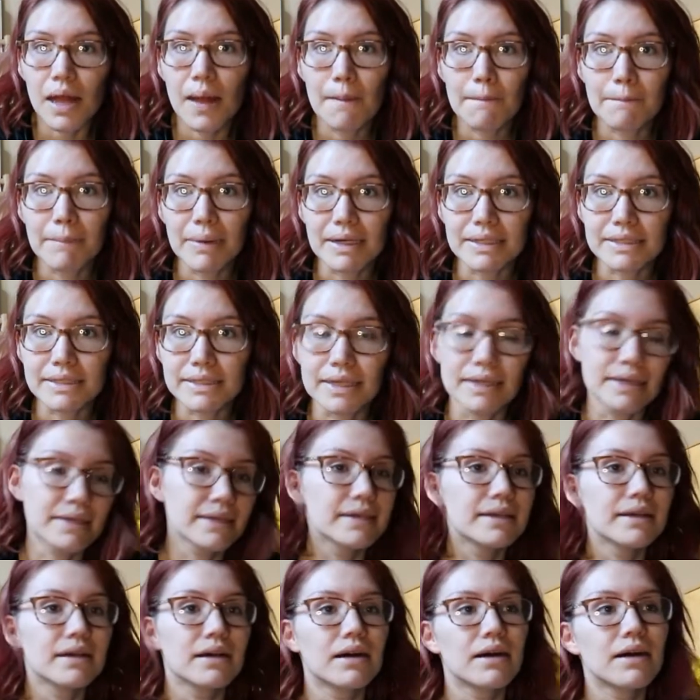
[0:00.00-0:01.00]
But
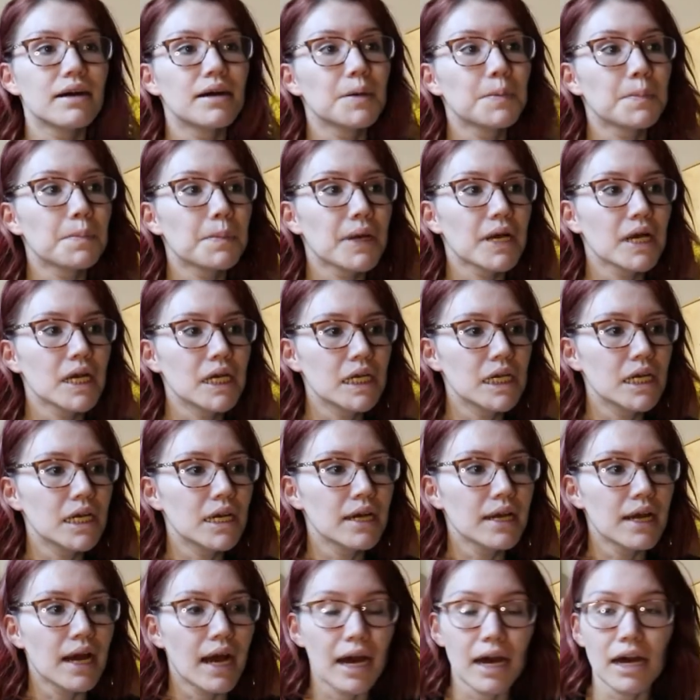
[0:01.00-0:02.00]
um,
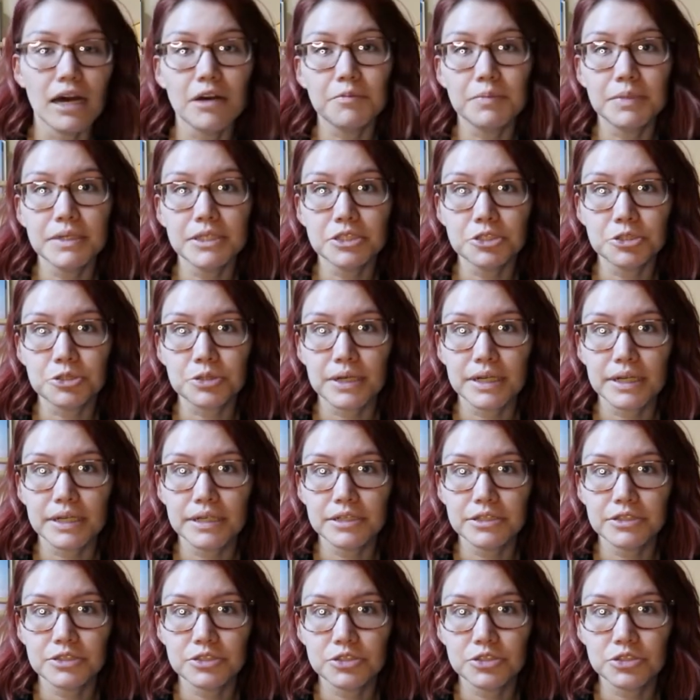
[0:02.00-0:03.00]
I have been
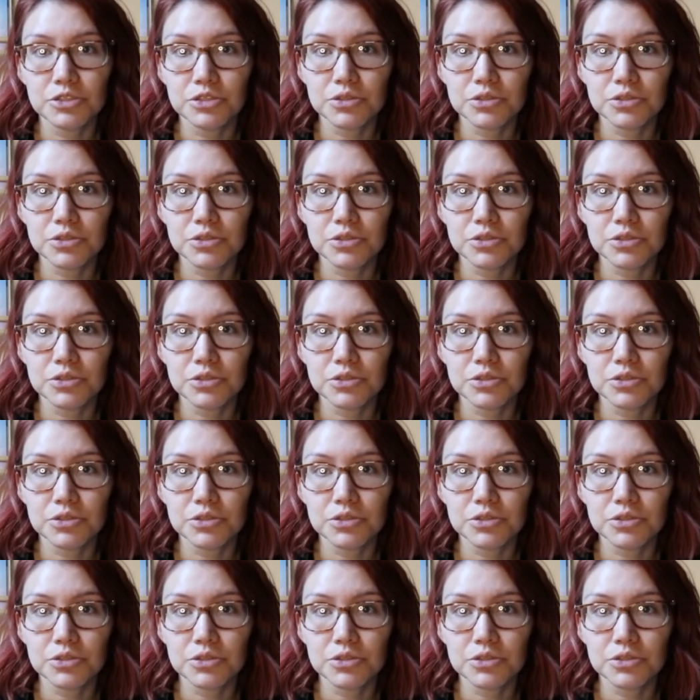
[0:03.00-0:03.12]
trying